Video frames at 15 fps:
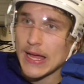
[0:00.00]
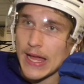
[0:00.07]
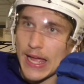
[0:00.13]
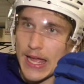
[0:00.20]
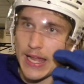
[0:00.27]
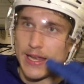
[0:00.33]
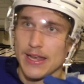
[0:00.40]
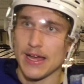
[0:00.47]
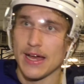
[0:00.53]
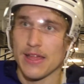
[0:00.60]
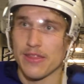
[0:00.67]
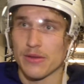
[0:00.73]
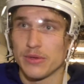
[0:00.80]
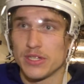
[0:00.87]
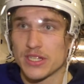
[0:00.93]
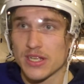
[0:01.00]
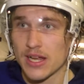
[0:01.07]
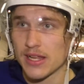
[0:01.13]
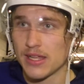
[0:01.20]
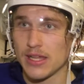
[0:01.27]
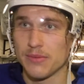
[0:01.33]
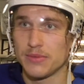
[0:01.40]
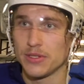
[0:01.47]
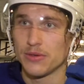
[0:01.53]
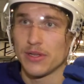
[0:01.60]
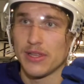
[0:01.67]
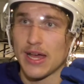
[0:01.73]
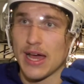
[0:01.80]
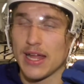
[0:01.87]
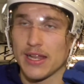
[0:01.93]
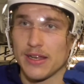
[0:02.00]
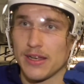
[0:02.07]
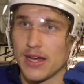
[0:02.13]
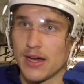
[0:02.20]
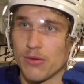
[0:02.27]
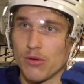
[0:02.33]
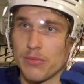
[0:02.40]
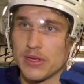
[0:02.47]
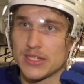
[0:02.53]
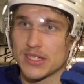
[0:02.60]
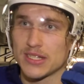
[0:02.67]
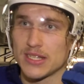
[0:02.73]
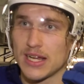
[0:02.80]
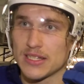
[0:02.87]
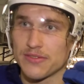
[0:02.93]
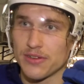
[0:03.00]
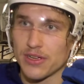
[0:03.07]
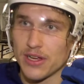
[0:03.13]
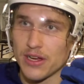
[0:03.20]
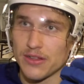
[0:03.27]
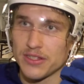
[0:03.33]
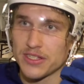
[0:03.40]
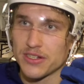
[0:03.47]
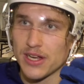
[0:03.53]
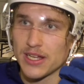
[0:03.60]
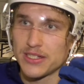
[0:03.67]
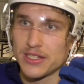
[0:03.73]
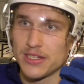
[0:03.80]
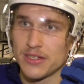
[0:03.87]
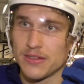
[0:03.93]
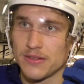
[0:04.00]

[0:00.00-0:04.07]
And I think we just got to keep doing that, and we'll be successful here in the stretch.